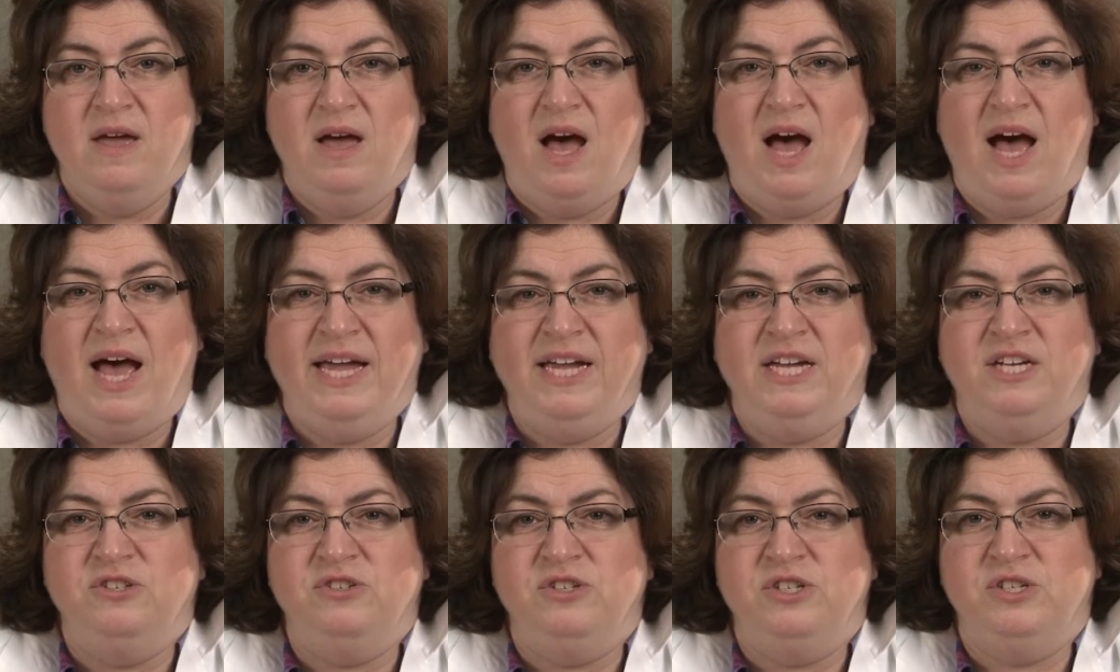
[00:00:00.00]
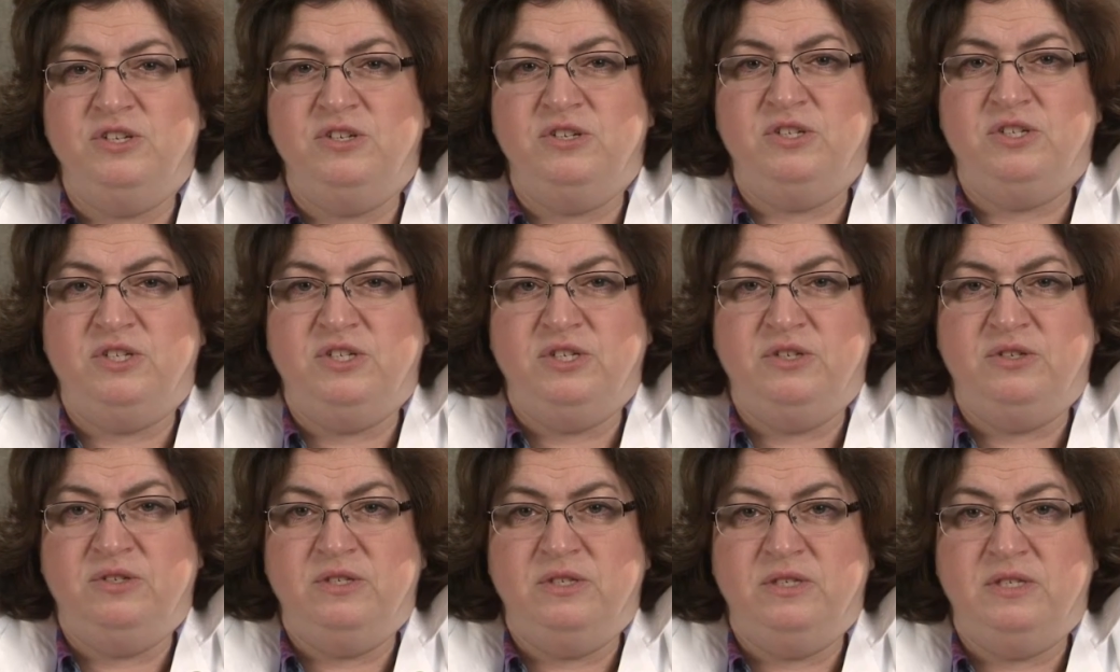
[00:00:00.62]
I introduce
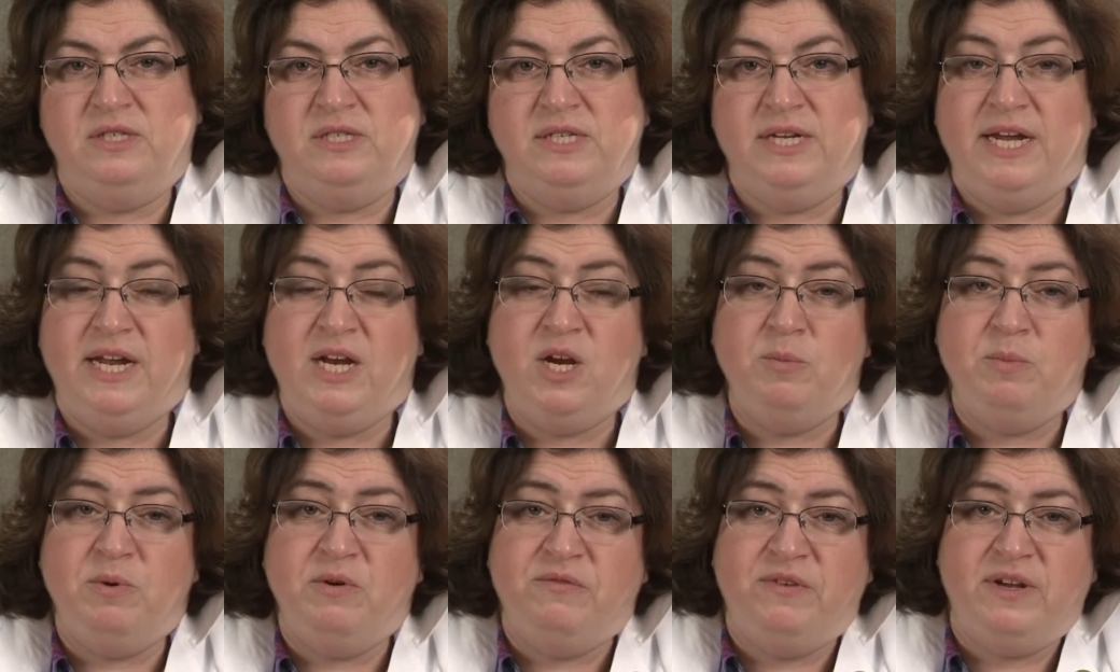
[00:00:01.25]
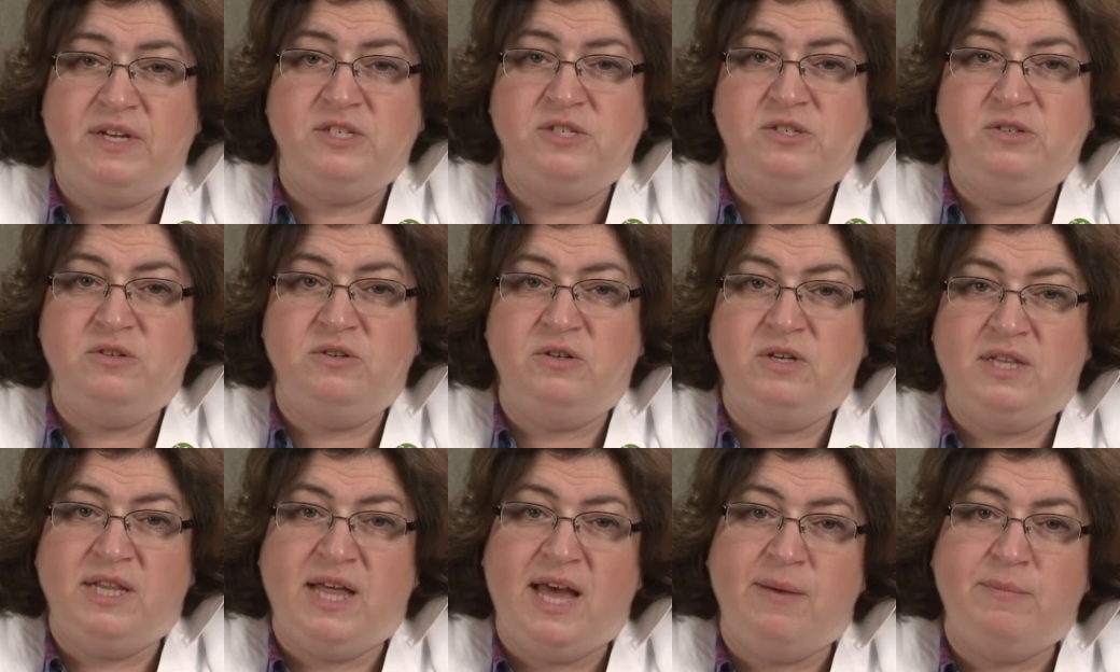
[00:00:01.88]
students to interprofessional
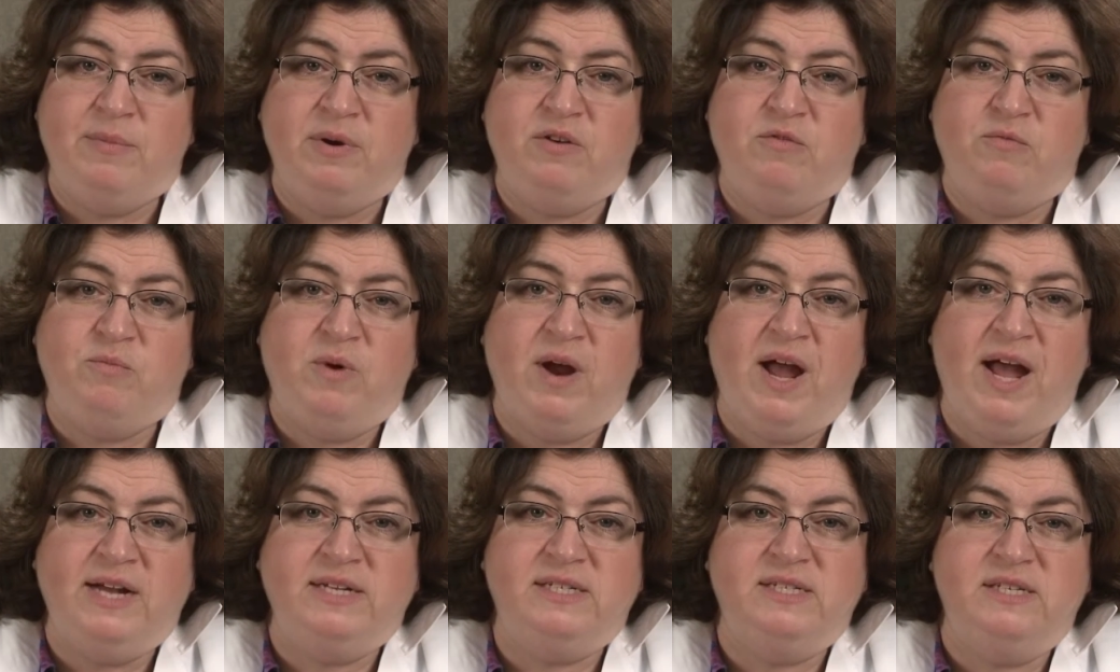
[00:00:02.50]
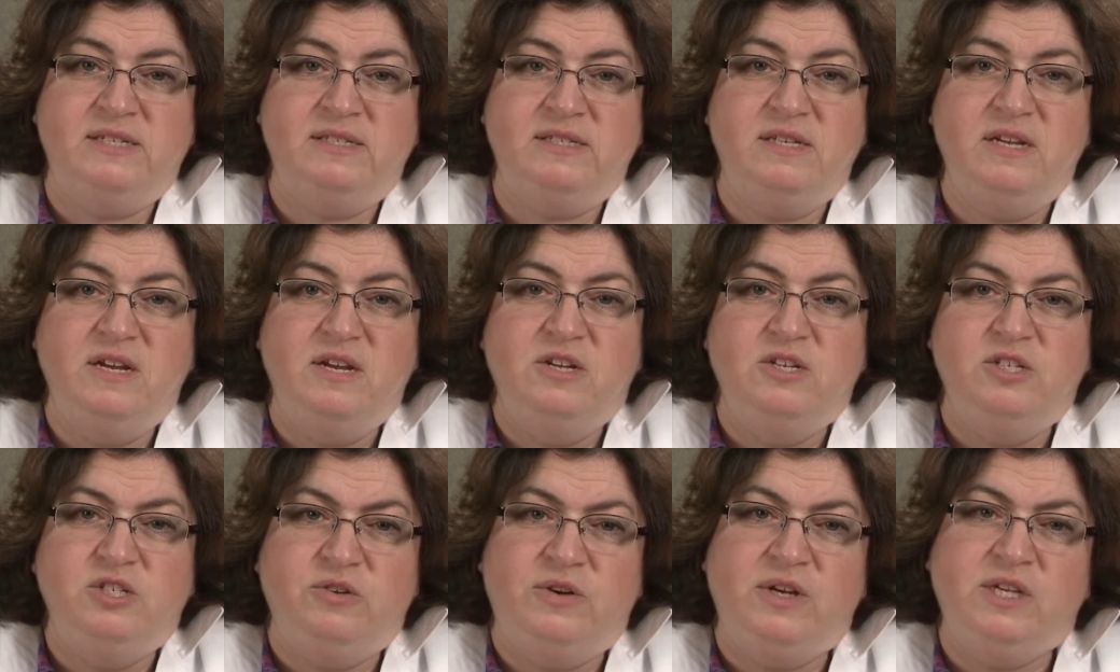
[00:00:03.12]
collaborative practice
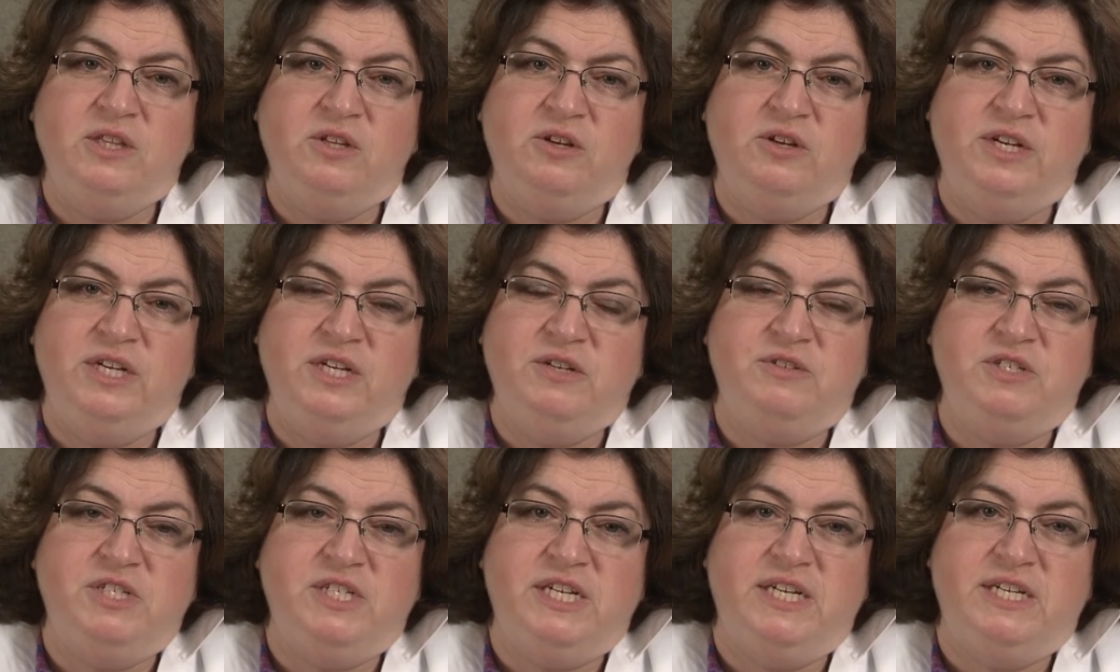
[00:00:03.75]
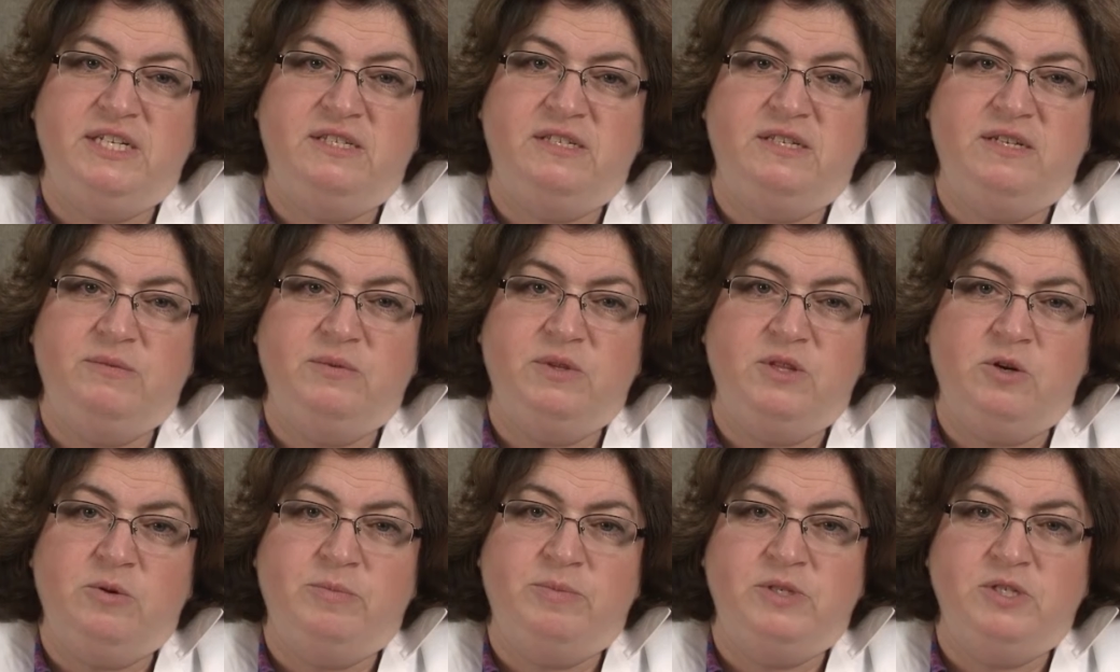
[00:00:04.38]
during learning retreats
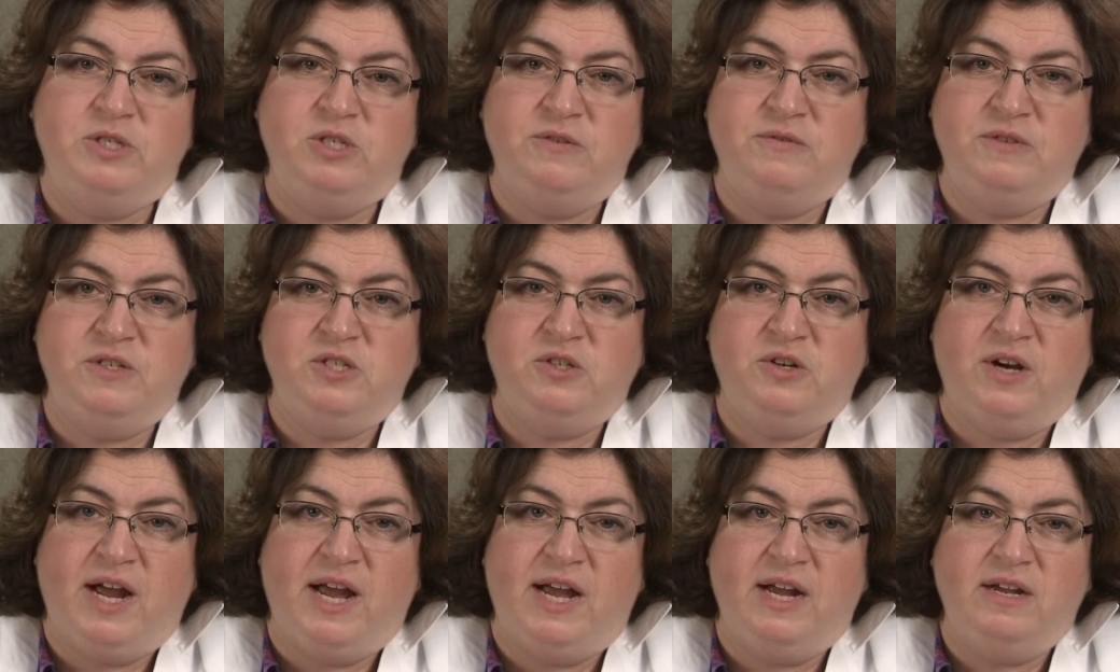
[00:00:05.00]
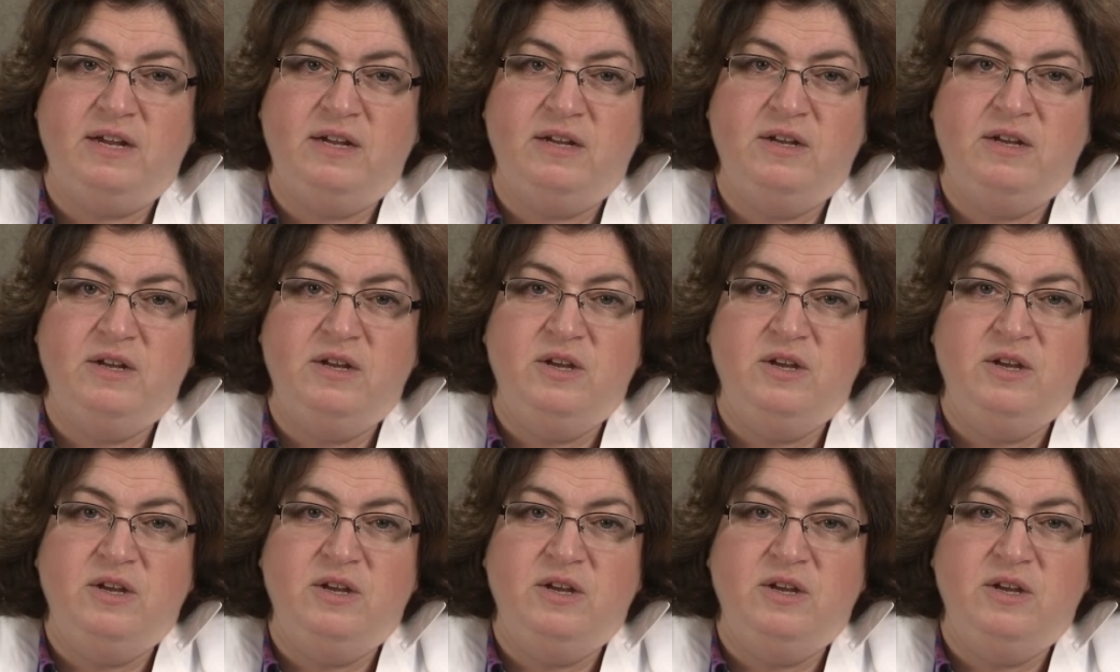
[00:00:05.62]
with Urban Service Track.